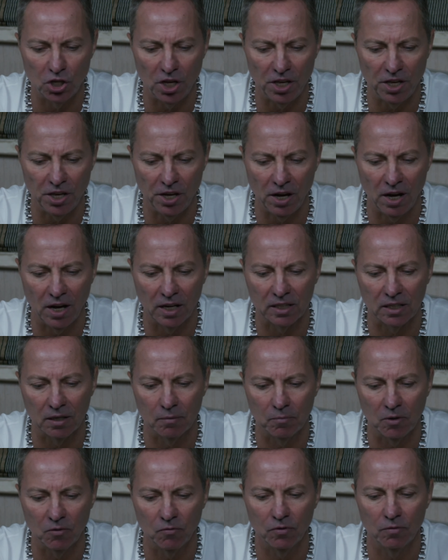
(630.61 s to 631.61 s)
the chemical
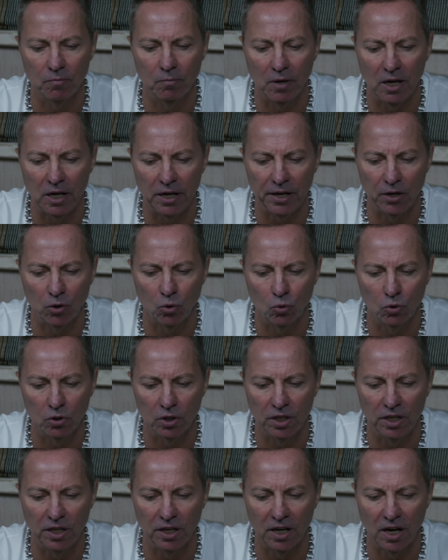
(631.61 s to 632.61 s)
excitation of
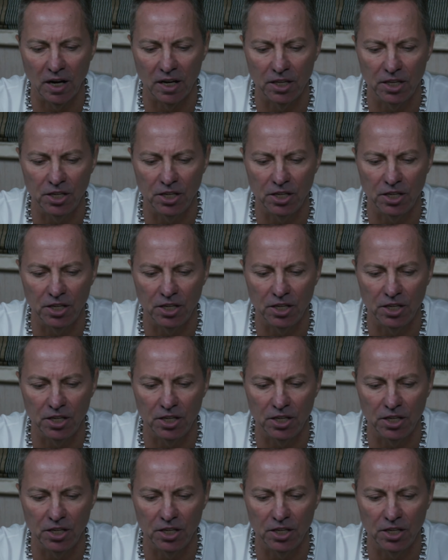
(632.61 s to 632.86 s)
atoms,